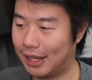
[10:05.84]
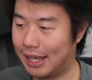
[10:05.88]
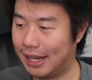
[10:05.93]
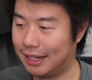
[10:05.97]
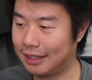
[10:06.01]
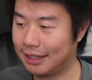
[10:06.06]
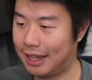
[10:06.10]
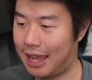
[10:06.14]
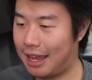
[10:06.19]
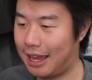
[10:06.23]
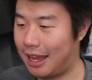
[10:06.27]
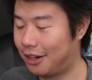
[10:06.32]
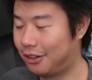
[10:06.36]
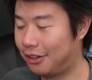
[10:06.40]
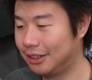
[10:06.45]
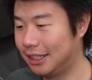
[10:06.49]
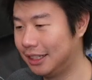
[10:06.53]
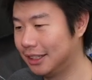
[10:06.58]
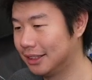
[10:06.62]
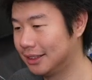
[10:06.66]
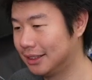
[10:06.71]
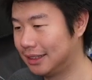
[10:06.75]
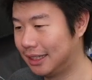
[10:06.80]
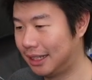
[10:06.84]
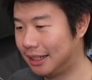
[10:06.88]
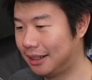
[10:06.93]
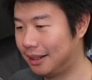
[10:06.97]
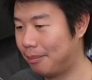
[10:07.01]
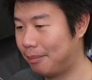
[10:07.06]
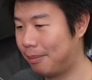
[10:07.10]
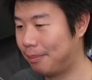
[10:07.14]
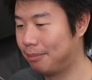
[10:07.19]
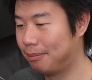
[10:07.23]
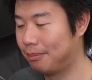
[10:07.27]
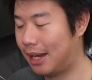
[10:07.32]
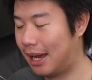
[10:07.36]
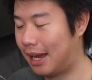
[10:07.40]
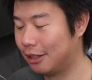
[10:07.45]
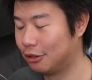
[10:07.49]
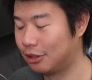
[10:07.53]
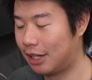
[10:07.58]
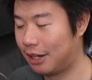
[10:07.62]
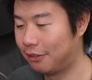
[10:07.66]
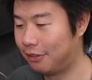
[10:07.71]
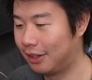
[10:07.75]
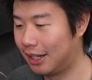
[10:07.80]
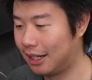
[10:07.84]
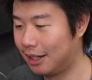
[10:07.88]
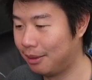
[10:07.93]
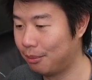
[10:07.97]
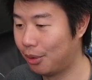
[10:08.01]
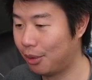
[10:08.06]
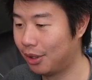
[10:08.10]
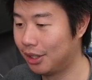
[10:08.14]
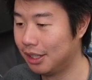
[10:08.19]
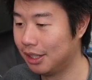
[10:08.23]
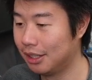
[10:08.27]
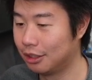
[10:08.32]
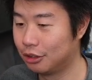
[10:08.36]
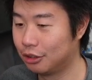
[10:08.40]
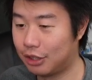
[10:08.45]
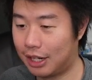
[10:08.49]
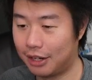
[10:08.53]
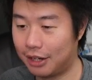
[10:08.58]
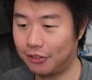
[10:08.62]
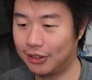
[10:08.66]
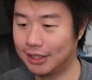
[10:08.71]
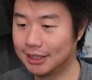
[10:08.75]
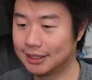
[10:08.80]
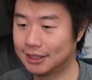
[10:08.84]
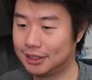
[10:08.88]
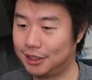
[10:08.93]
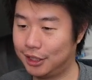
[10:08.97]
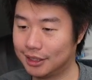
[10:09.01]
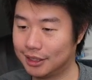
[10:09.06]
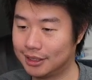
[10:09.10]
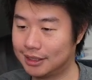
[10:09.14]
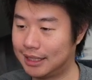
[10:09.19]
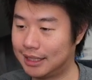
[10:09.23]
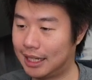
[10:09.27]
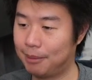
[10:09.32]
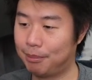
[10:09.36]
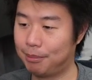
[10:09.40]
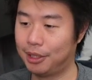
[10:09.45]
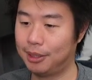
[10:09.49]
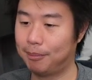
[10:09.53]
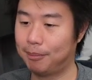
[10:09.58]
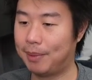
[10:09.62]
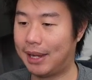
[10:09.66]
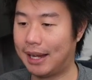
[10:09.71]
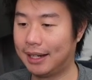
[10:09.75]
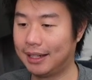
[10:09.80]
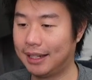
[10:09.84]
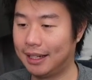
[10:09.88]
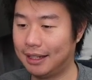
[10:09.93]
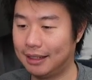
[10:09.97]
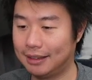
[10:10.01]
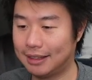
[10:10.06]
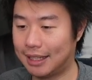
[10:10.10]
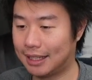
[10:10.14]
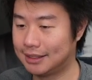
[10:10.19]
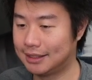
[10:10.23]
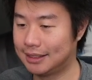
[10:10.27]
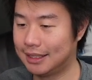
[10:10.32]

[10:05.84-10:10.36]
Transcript: hey, I don't need to set up uh, Traefik anymore. Traefik is just set up on the backend, and that's it.